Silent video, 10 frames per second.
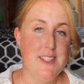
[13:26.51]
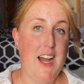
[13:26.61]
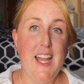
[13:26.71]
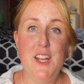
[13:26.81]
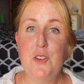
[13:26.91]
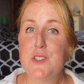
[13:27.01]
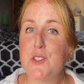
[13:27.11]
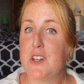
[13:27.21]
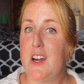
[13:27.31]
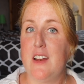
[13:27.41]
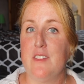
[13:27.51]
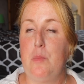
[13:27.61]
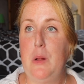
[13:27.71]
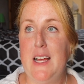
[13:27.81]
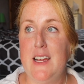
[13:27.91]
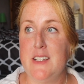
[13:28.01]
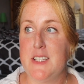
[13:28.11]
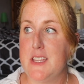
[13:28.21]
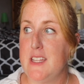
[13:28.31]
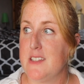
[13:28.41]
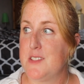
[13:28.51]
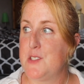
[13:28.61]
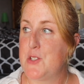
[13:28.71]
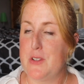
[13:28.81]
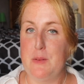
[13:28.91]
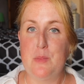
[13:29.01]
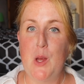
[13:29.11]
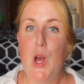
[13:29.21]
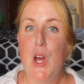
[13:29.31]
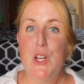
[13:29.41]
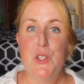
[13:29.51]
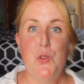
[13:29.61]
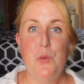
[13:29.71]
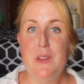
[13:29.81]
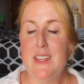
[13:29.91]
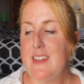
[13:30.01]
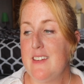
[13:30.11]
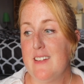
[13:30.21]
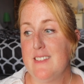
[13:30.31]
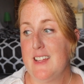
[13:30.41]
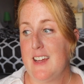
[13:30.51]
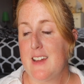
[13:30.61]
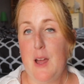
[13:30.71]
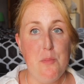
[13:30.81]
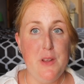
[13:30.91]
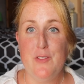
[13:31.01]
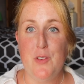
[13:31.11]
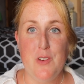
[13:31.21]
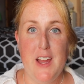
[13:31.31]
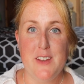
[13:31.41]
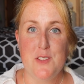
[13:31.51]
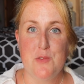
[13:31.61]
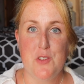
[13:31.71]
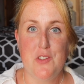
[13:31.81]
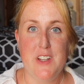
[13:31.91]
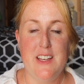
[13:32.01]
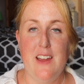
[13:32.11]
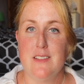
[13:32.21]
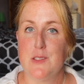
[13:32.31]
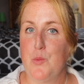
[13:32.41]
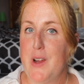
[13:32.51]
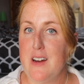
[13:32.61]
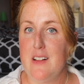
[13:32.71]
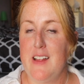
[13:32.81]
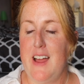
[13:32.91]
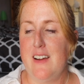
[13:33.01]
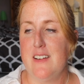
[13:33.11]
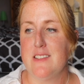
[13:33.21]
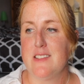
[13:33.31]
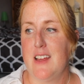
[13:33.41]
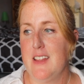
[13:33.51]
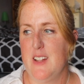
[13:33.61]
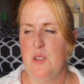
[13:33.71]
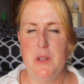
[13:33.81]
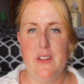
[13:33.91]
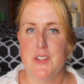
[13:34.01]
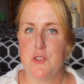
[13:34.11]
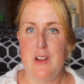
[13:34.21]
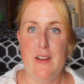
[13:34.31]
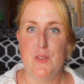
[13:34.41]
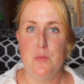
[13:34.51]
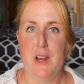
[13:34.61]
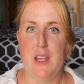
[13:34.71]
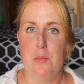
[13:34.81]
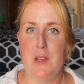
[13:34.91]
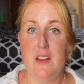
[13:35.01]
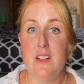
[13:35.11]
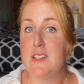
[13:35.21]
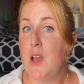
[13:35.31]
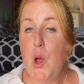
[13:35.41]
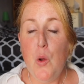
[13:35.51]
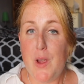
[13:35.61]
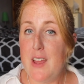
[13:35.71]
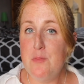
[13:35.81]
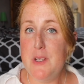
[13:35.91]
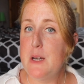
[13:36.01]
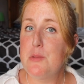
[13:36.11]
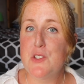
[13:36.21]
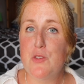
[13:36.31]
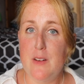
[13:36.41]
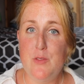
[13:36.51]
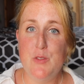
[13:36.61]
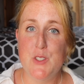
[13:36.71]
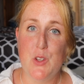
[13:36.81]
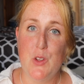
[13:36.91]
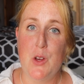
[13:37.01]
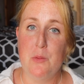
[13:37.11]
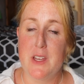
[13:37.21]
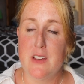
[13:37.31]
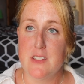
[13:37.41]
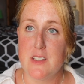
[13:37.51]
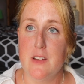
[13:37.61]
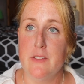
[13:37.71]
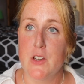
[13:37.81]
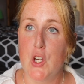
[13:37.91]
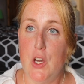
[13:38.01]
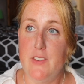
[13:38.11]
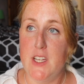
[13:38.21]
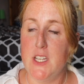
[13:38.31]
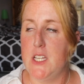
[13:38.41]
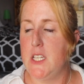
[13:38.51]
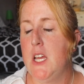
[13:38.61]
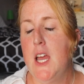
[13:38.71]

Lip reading: I had also kind of planned this trip to be like a bit of a writer's retreat as well as a little bit of a travel break, because we haven't been able to travel for so long because of COVID.